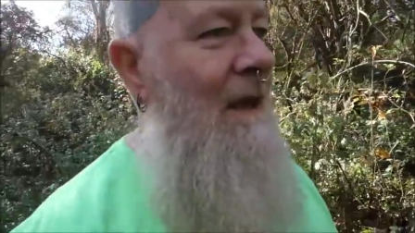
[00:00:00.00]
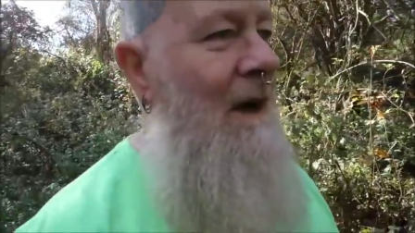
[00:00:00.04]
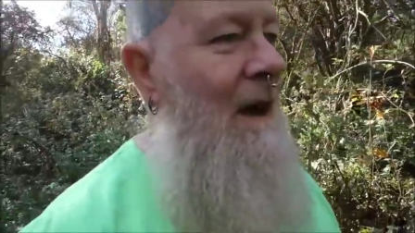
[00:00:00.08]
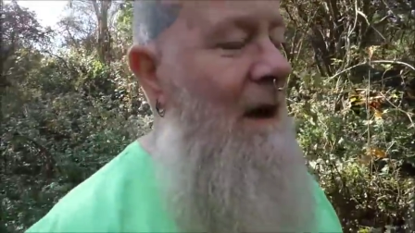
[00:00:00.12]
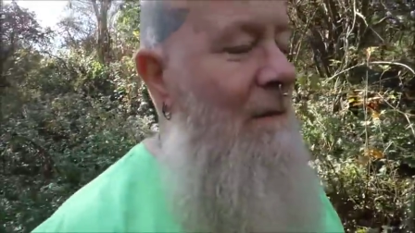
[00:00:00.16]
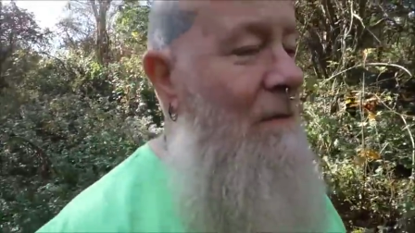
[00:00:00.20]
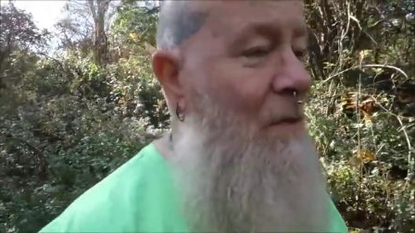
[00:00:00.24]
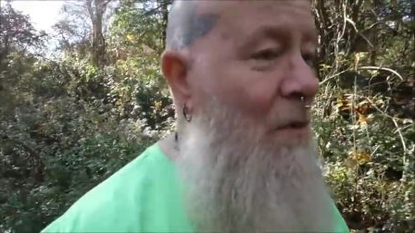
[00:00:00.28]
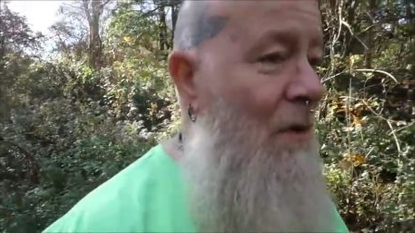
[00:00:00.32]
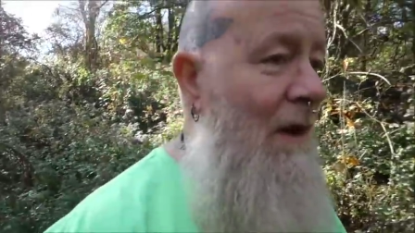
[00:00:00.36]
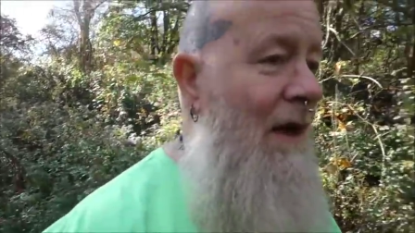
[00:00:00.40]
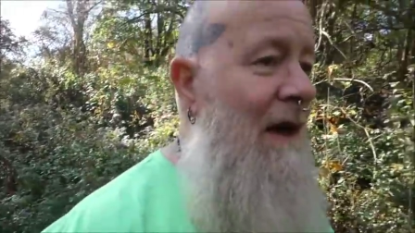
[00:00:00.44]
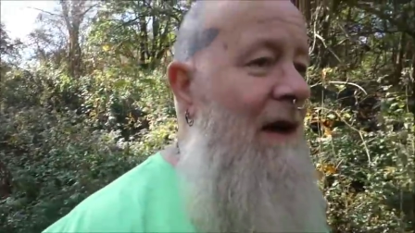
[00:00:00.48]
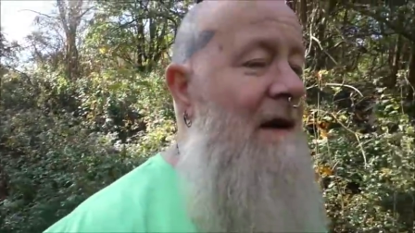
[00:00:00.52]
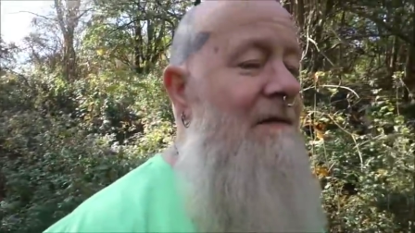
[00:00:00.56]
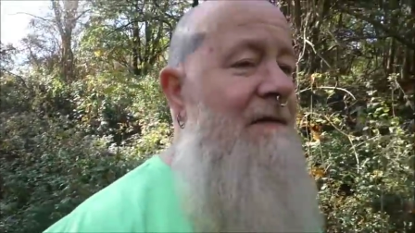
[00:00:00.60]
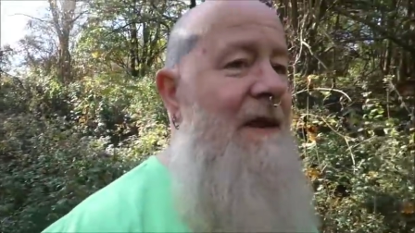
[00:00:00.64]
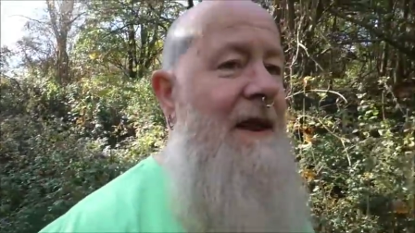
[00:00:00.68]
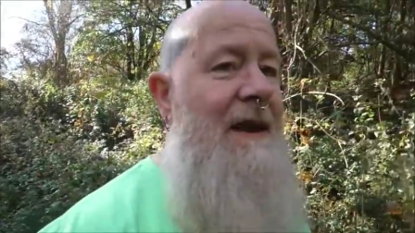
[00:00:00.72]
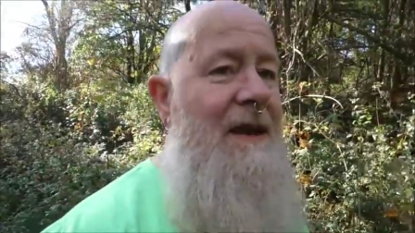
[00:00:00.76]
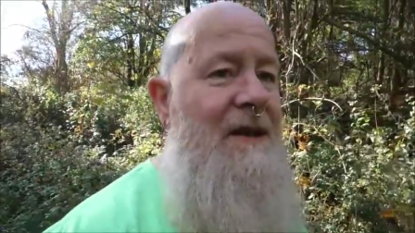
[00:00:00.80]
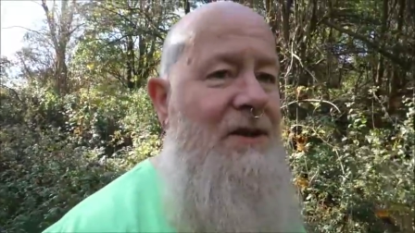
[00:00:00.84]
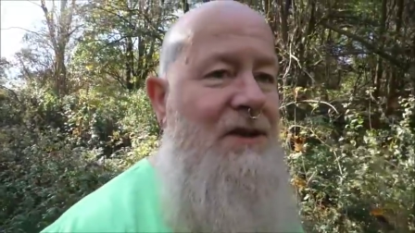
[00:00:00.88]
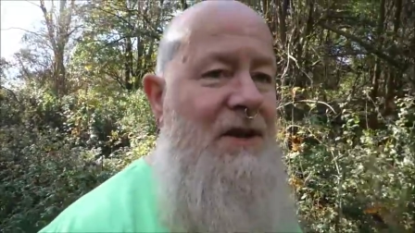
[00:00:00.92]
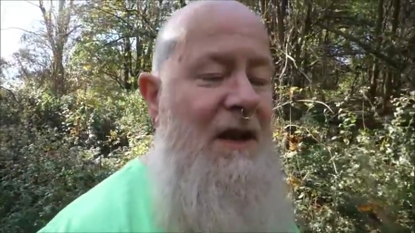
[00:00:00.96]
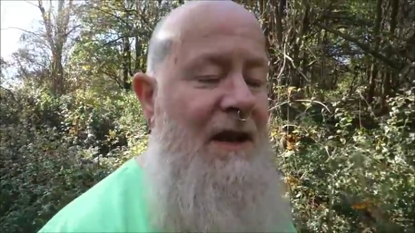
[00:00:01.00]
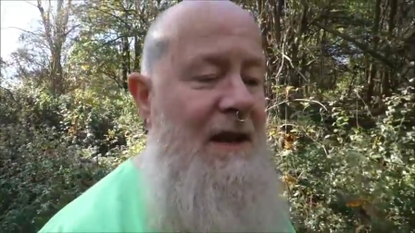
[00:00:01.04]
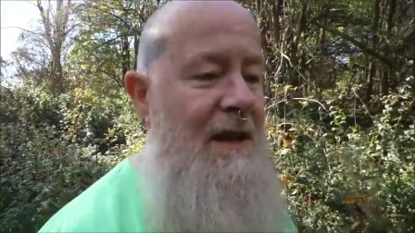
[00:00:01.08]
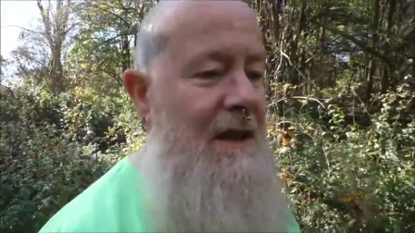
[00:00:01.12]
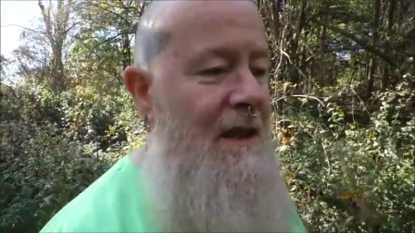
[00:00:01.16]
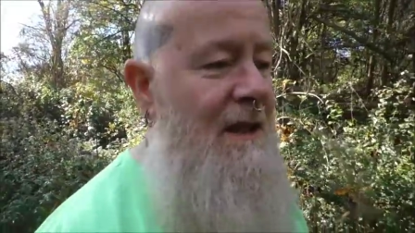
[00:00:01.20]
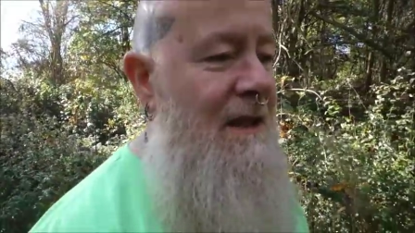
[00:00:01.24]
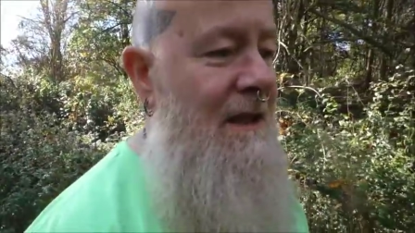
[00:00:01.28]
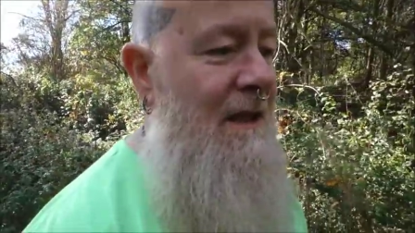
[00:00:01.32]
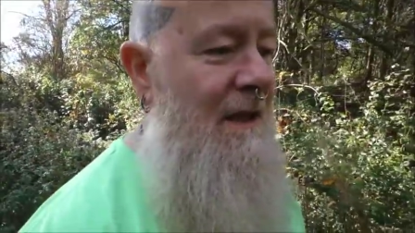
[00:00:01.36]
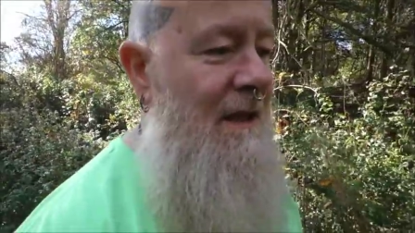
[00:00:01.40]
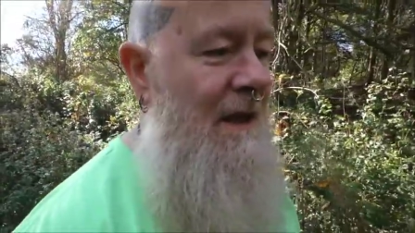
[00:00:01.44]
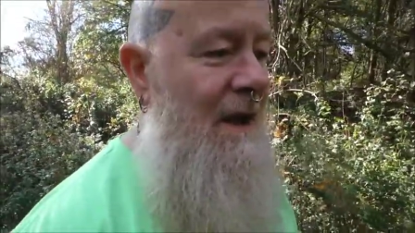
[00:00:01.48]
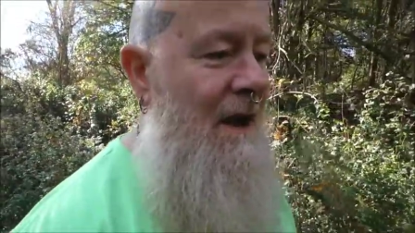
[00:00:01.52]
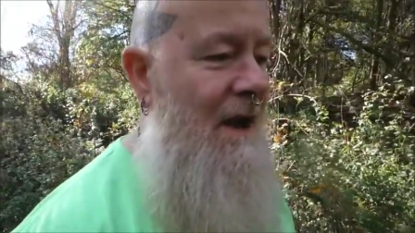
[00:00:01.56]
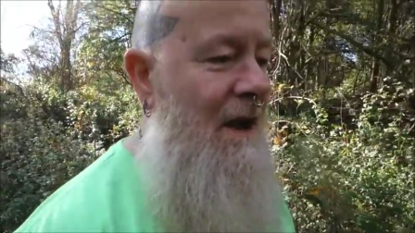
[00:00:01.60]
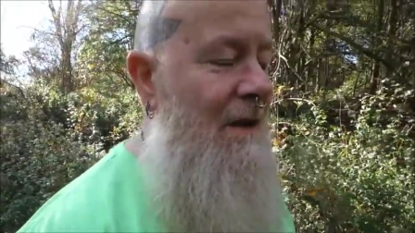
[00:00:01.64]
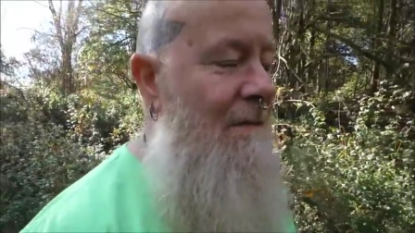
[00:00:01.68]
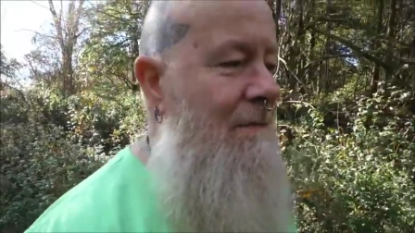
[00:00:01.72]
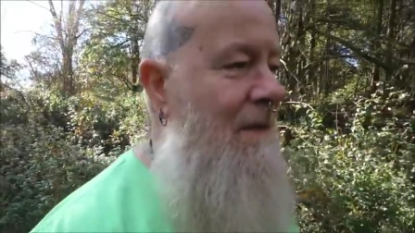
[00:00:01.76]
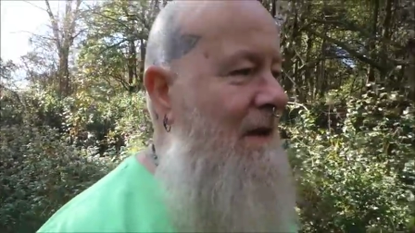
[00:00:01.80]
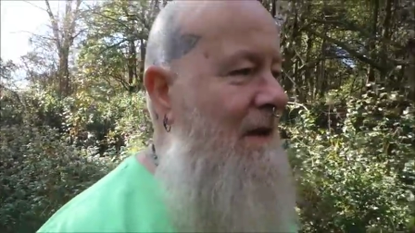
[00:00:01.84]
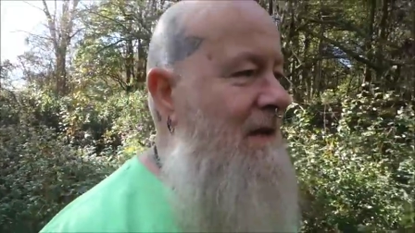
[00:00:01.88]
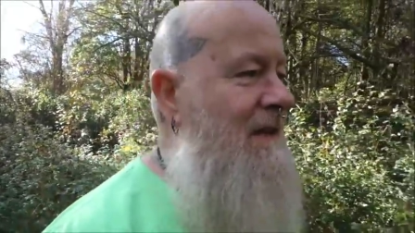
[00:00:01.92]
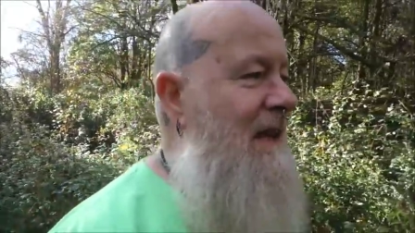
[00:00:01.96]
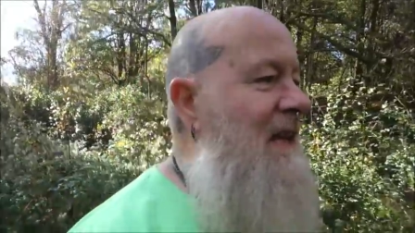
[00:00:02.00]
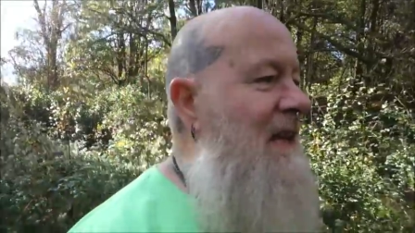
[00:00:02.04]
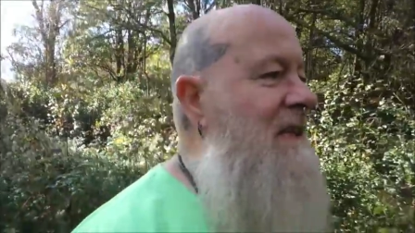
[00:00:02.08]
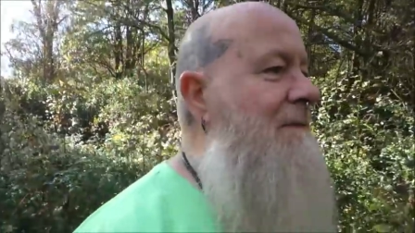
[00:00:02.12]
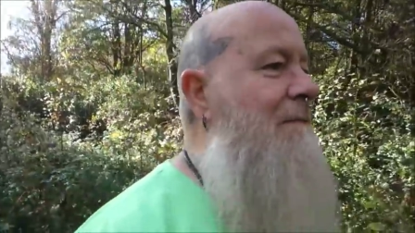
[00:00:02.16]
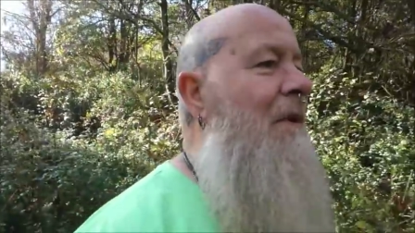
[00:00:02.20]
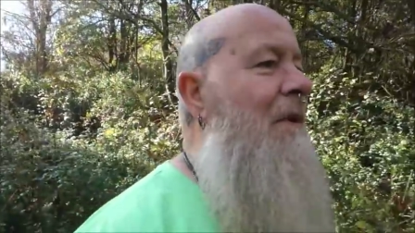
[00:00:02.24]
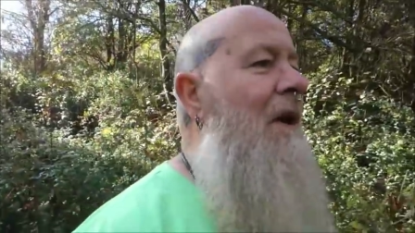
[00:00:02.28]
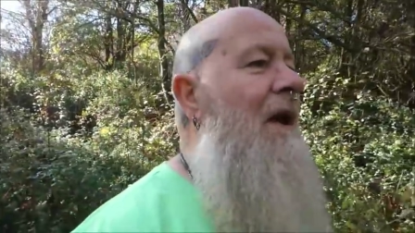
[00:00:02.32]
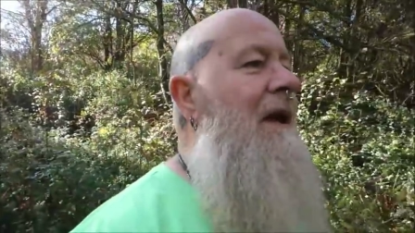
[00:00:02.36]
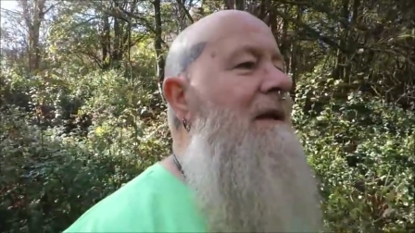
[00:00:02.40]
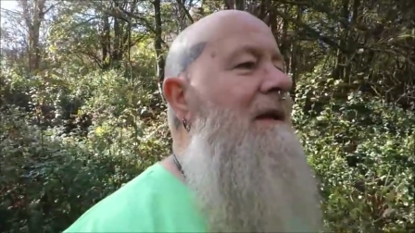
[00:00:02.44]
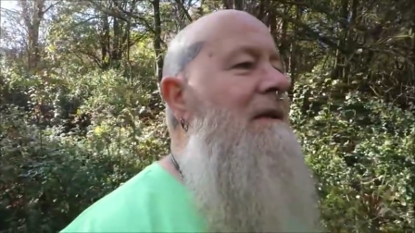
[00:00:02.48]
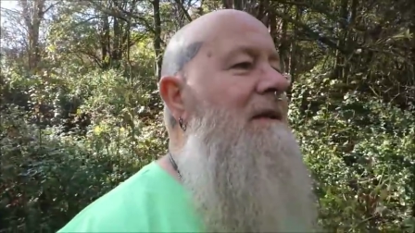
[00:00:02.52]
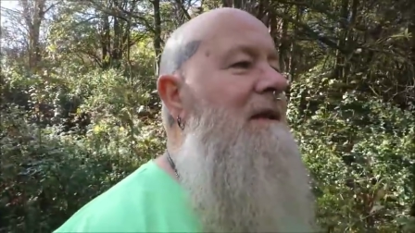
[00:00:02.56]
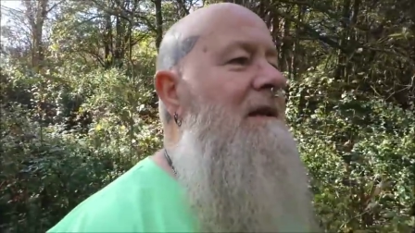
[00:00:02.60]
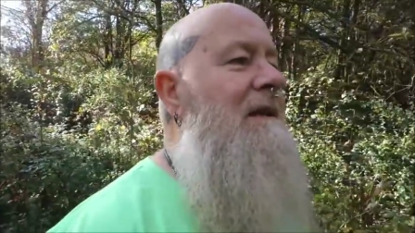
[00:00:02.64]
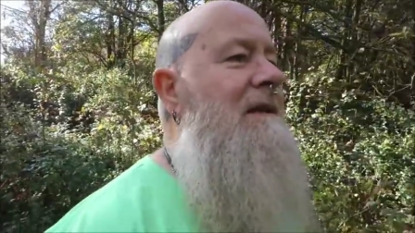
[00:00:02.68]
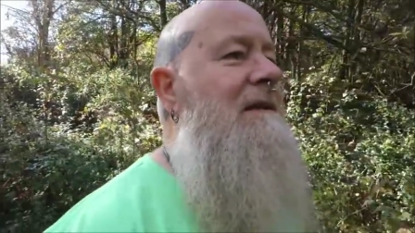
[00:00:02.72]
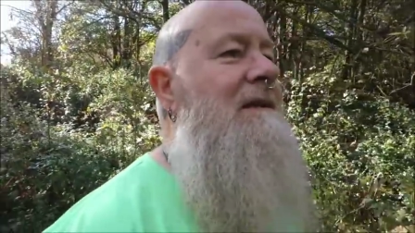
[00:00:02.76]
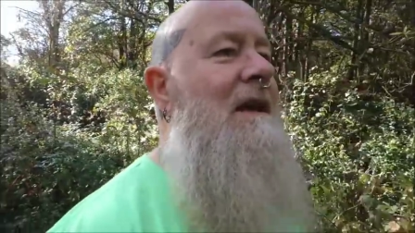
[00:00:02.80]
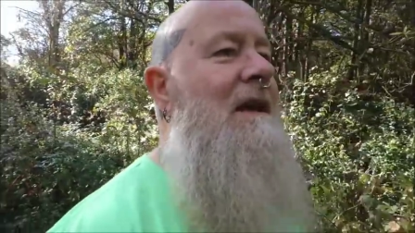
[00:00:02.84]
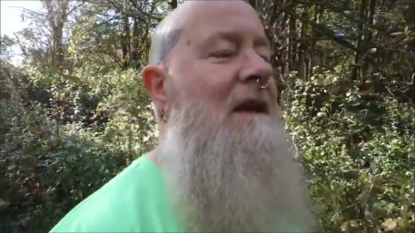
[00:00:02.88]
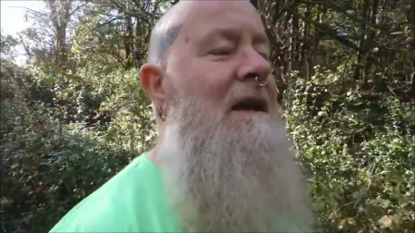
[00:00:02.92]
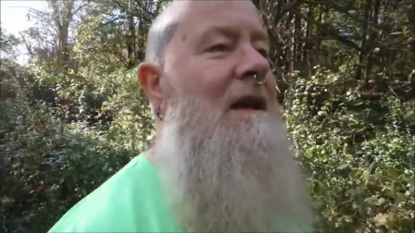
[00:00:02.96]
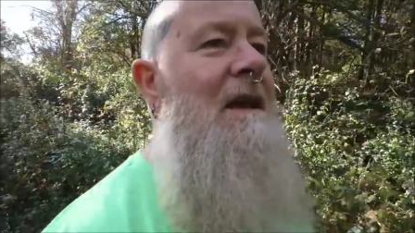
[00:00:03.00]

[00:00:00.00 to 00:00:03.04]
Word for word: I'm all out of energy, I'm exasperated,